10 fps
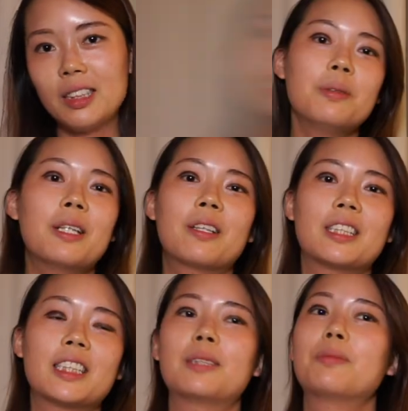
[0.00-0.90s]
To be
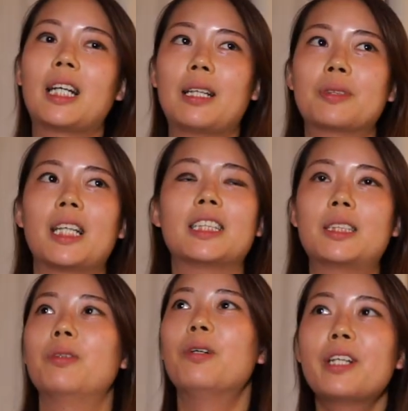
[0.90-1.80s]
honest, sometimes I
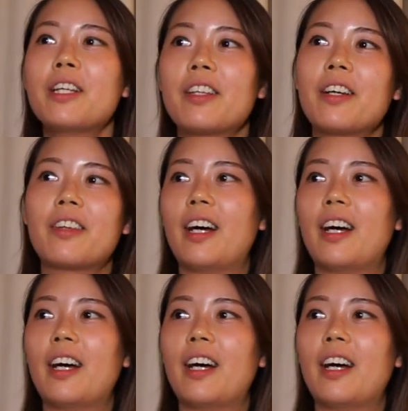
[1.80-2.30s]
still low-key think